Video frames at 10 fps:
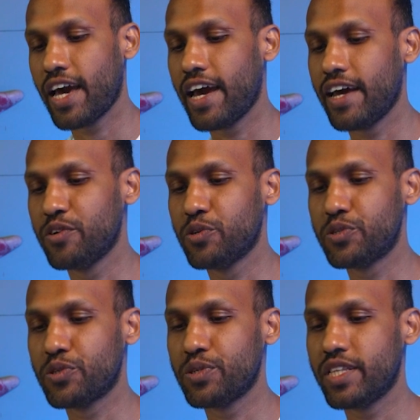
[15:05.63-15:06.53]
And
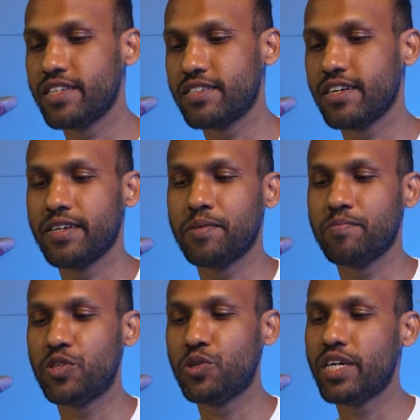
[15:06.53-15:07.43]
also these
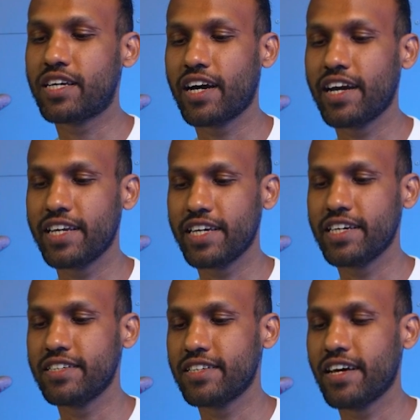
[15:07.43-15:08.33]
unique IDs,